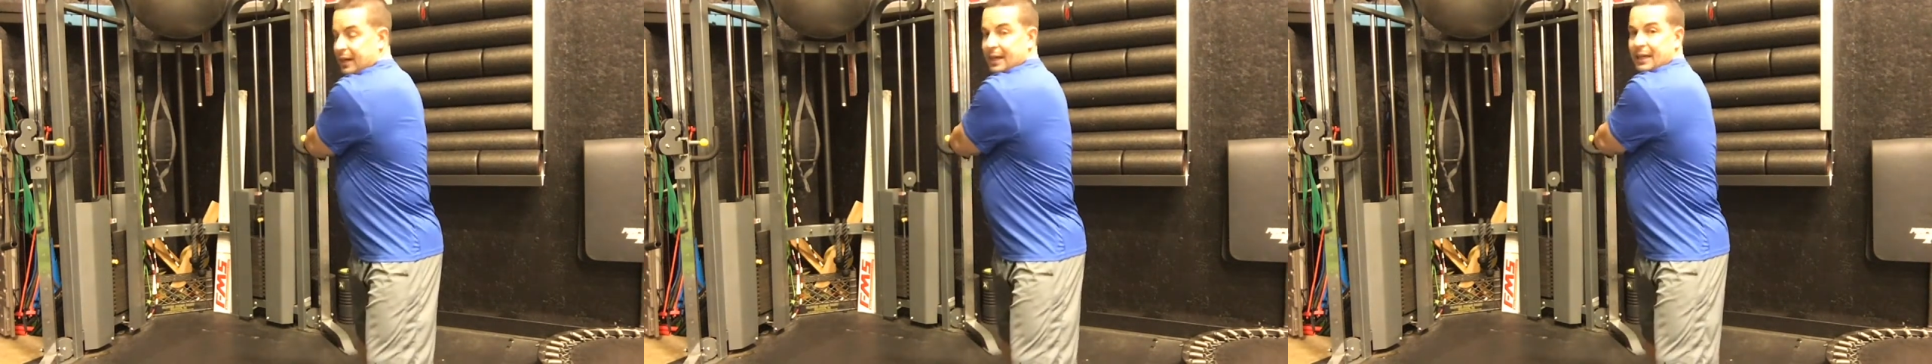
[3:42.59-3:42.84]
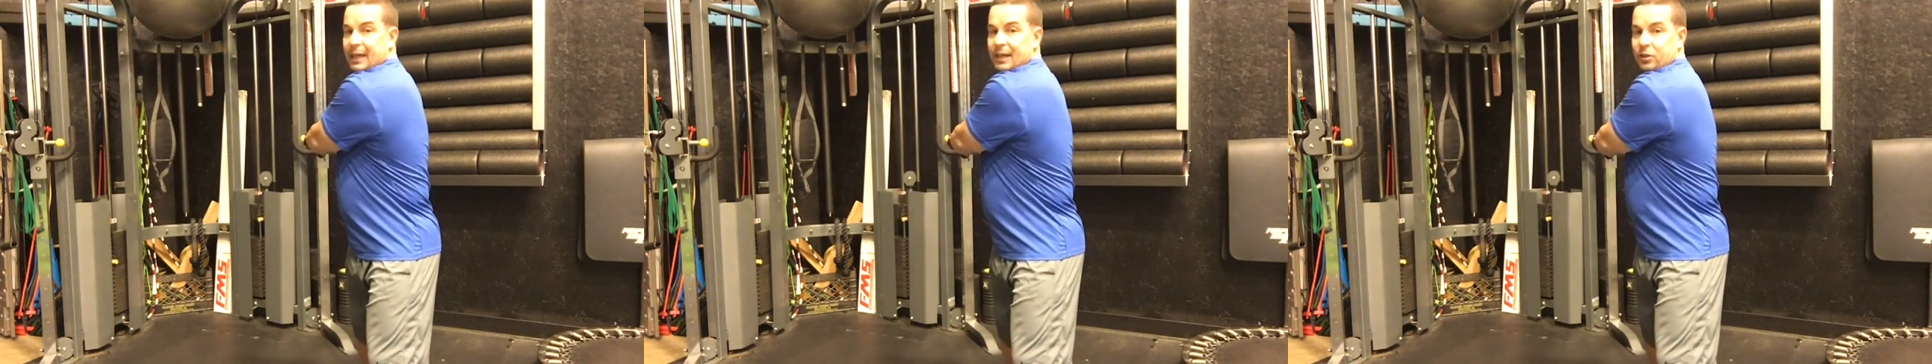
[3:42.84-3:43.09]
and I
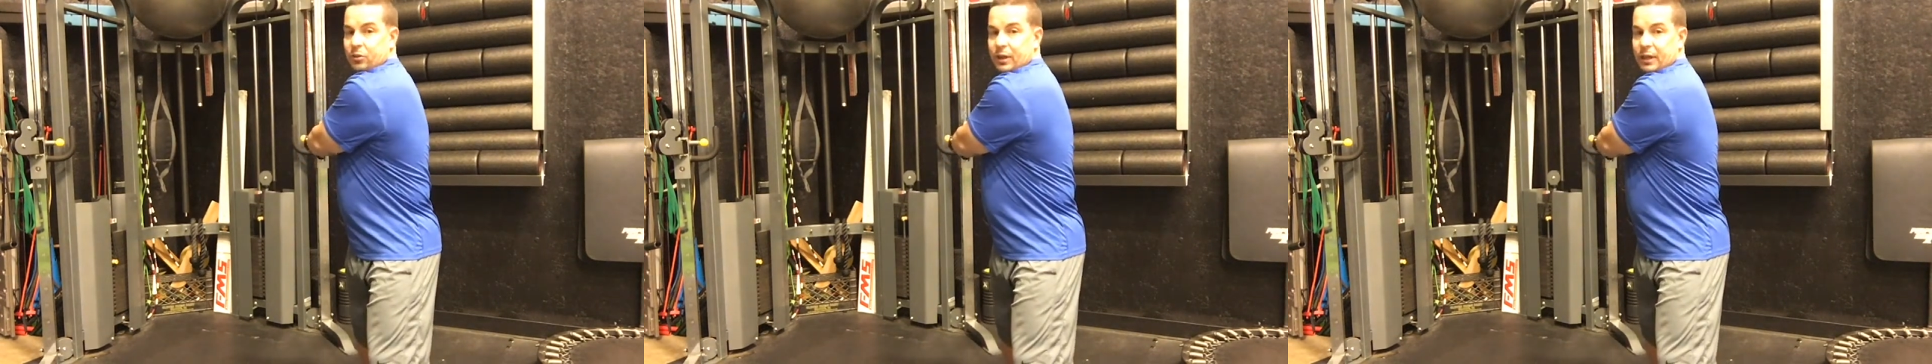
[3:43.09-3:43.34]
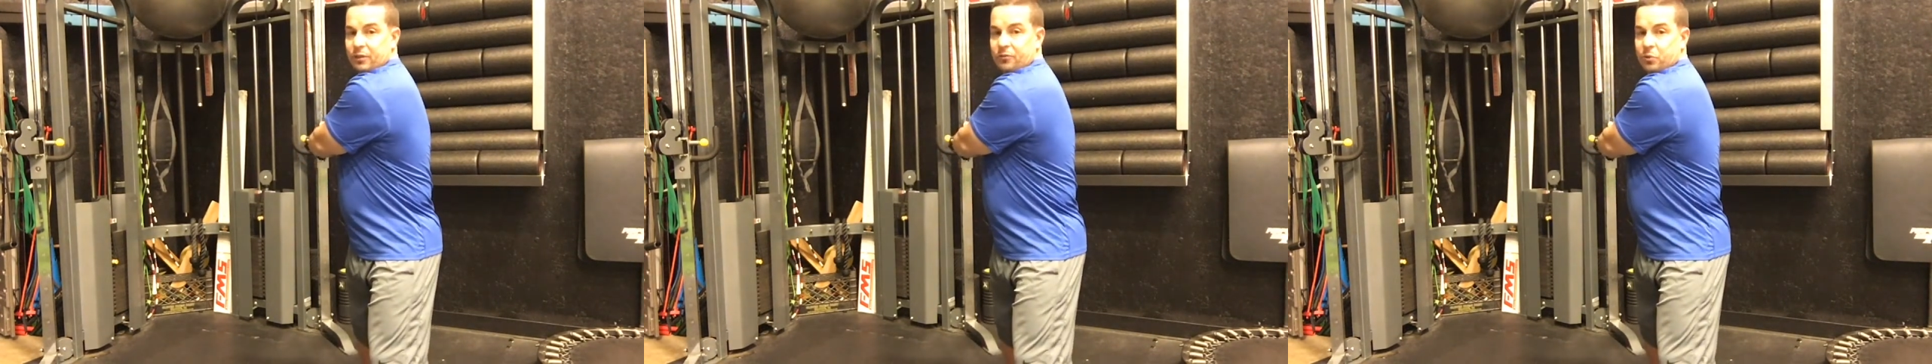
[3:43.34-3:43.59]
can't
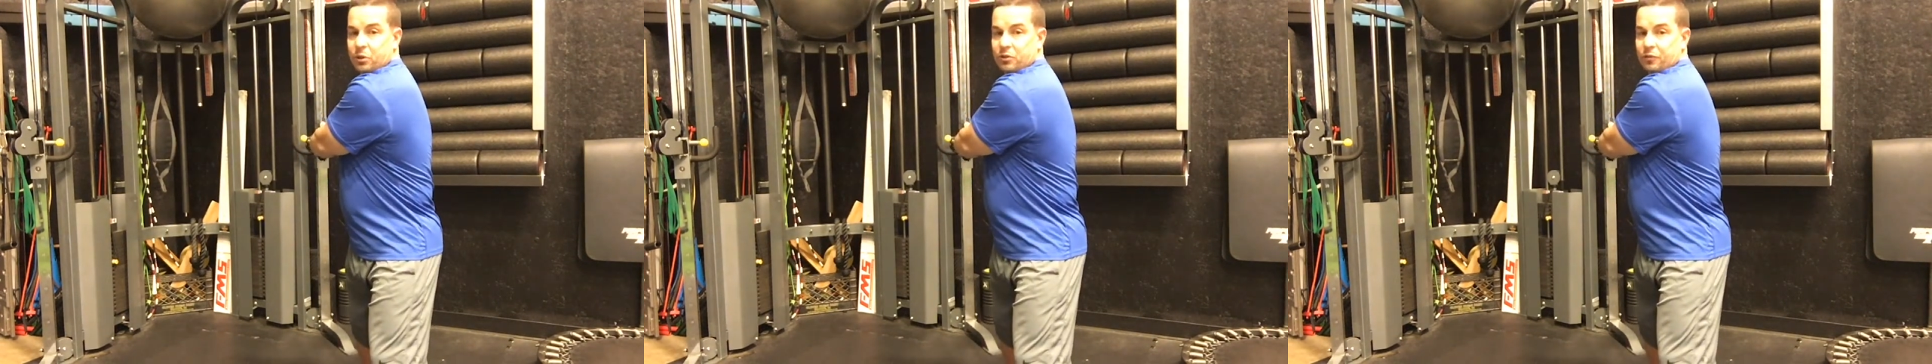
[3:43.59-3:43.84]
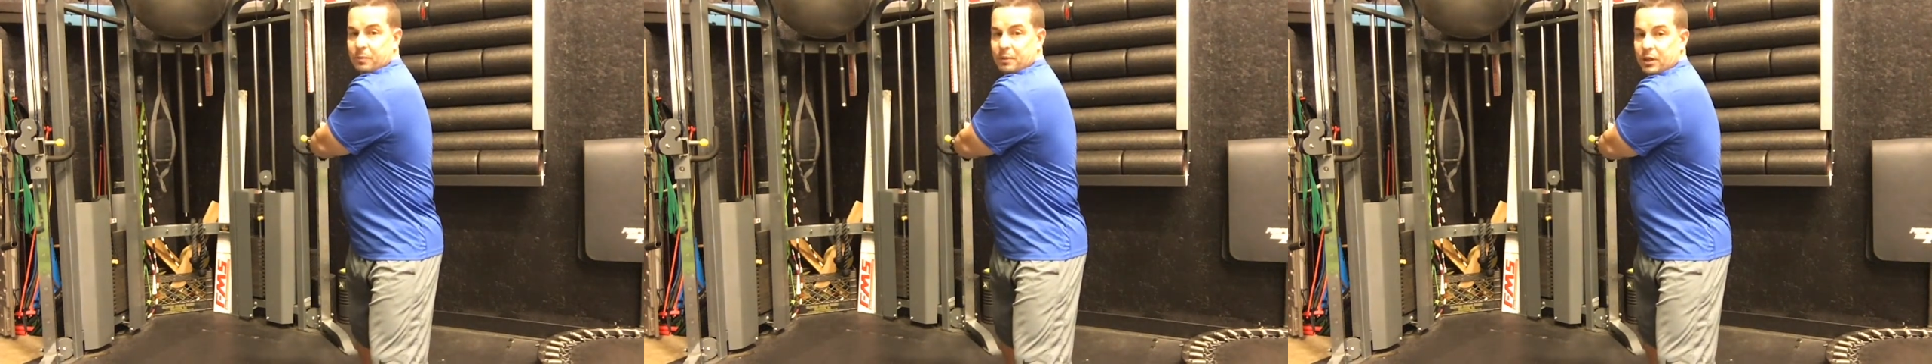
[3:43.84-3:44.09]
create any force
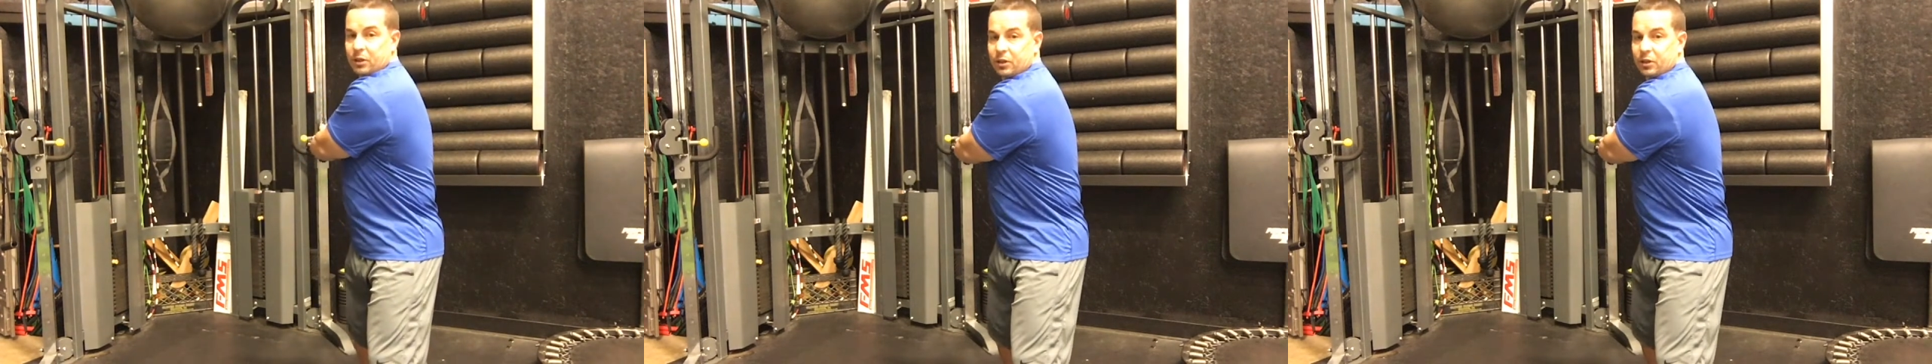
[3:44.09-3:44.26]
if I'm here,